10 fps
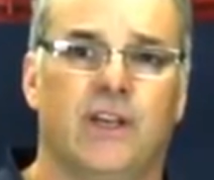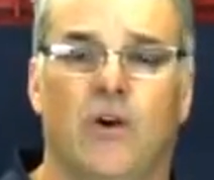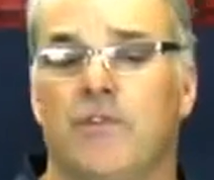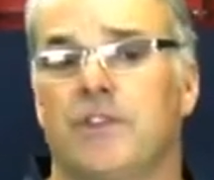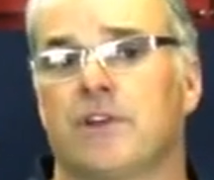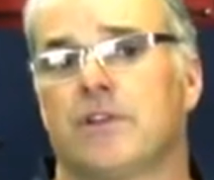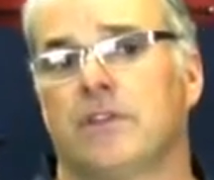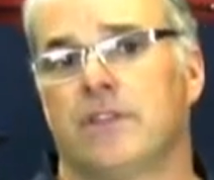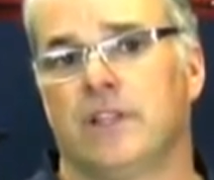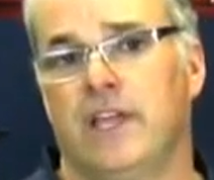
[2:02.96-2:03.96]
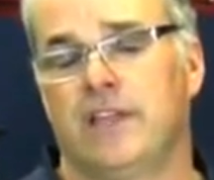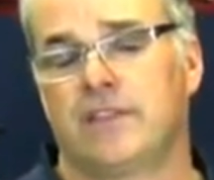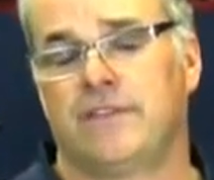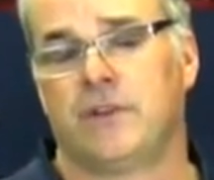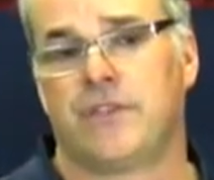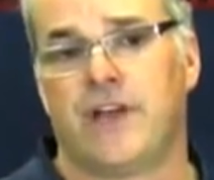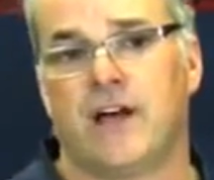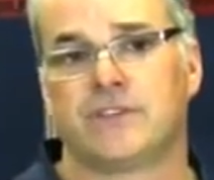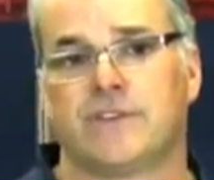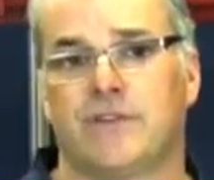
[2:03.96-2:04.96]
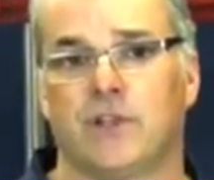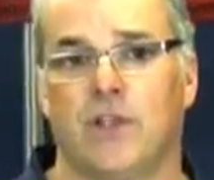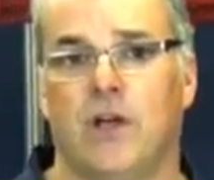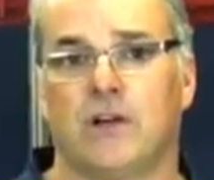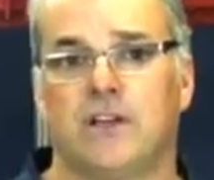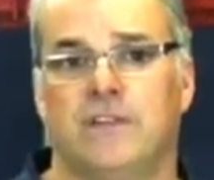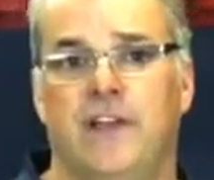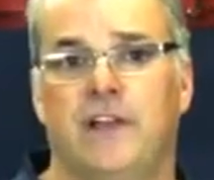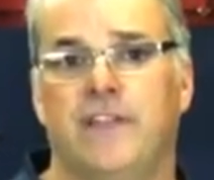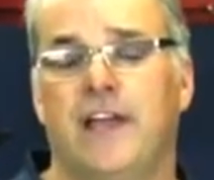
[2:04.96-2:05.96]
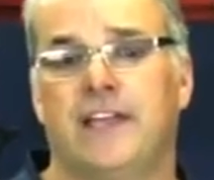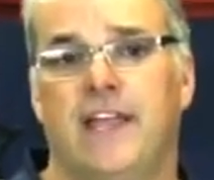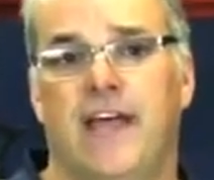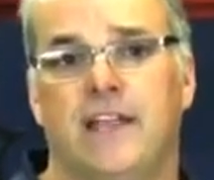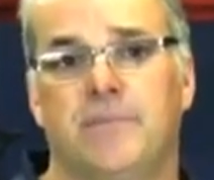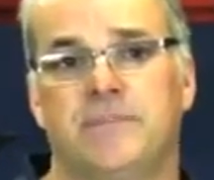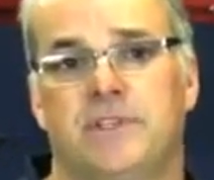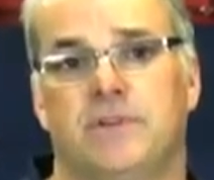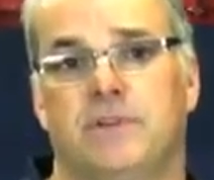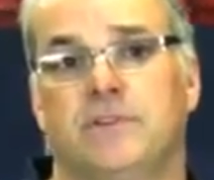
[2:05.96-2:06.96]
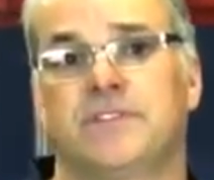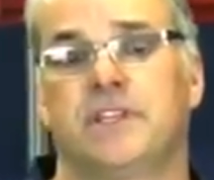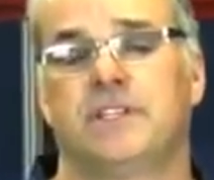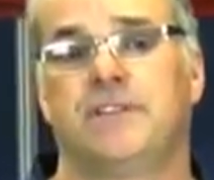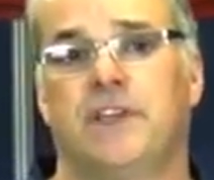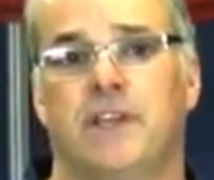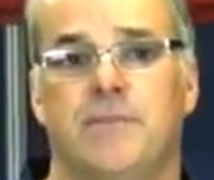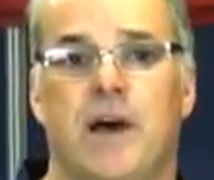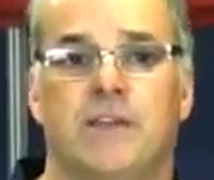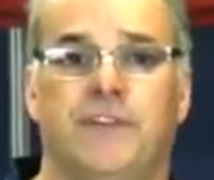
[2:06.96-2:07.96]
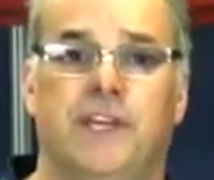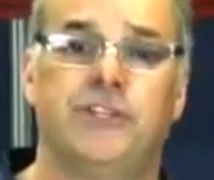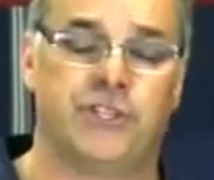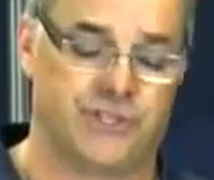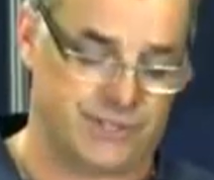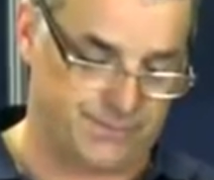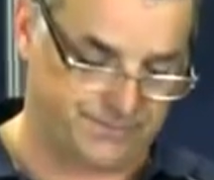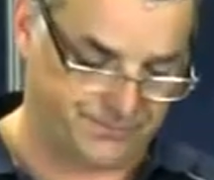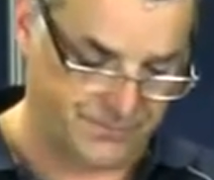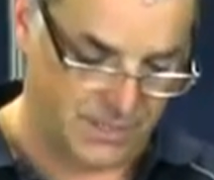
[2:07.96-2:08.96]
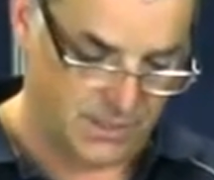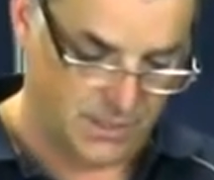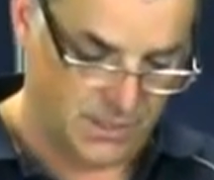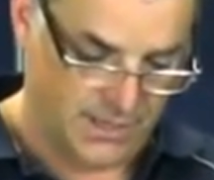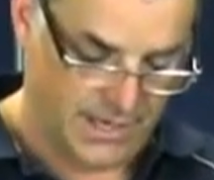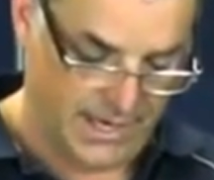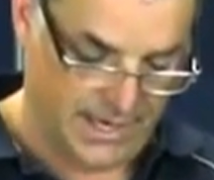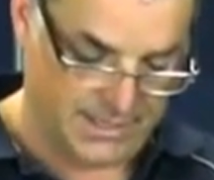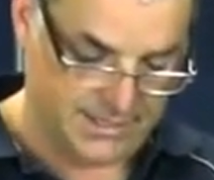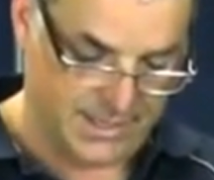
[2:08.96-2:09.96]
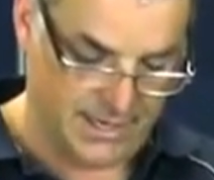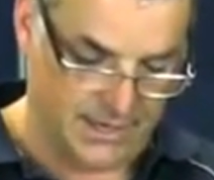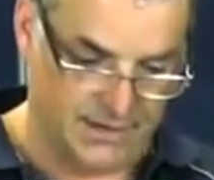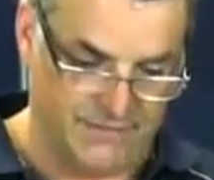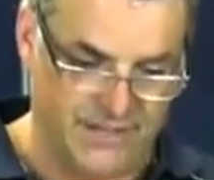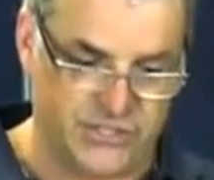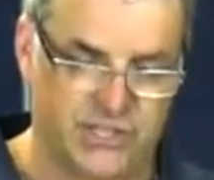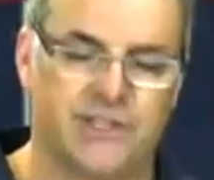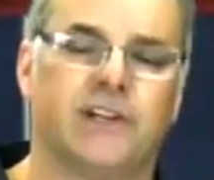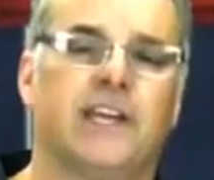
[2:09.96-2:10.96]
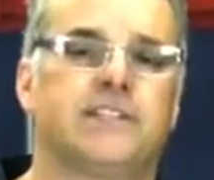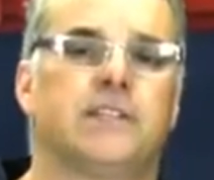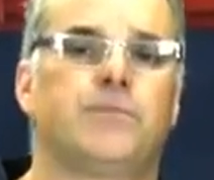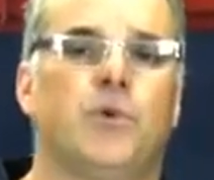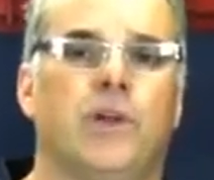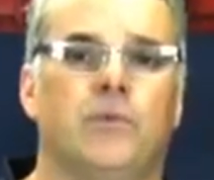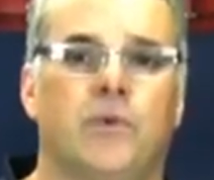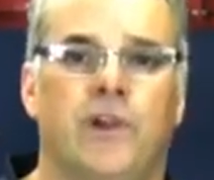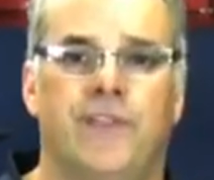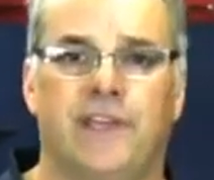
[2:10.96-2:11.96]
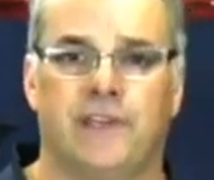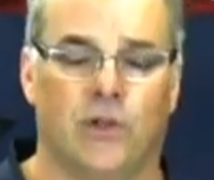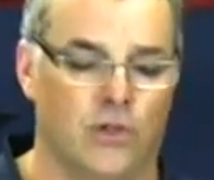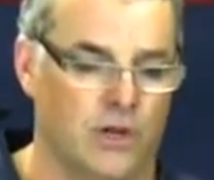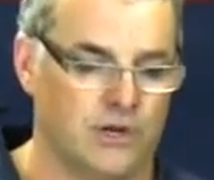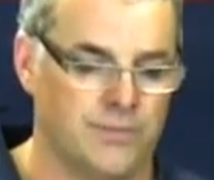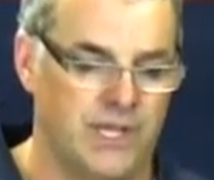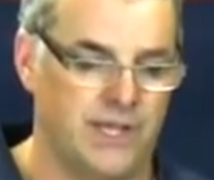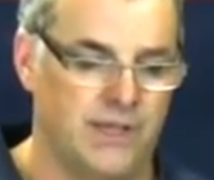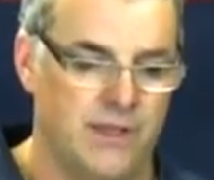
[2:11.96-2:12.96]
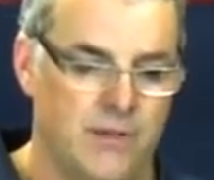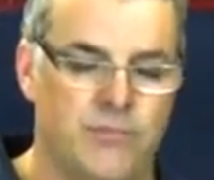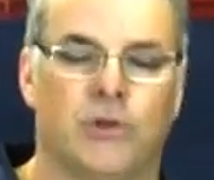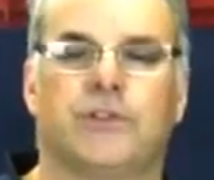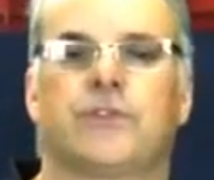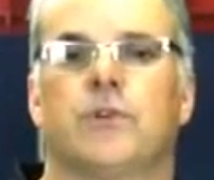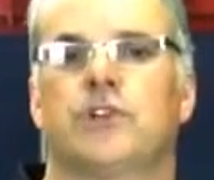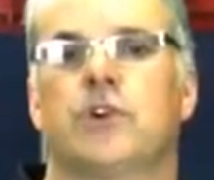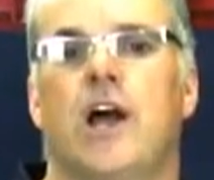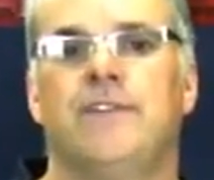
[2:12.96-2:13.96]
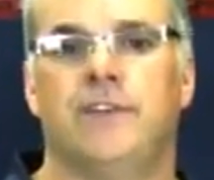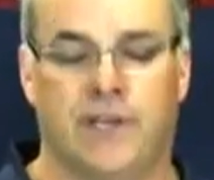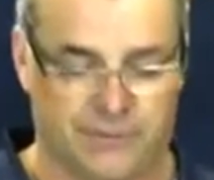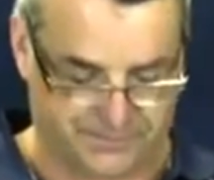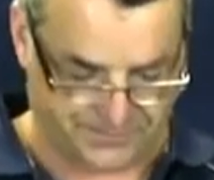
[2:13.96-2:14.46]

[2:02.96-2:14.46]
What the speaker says: over the length of your 1,000-foot long conveyor, that can add up to a significant amount of inches. And eventually they'll get to the point where they can no longer be pulled through a drive unit.